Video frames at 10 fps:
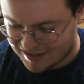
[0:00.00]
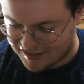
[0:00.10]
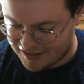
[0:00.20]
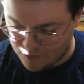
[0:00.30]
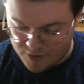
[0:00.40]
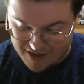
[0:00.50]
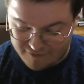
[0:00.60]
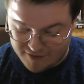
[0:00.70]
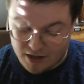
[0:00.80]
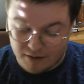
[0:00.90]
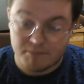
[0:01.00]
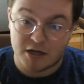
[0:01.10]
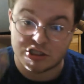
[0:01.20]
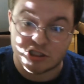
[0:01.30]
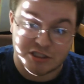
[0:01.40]
Here we have a
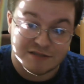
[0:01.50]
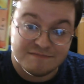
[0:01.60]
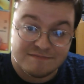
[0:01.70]
Combustion.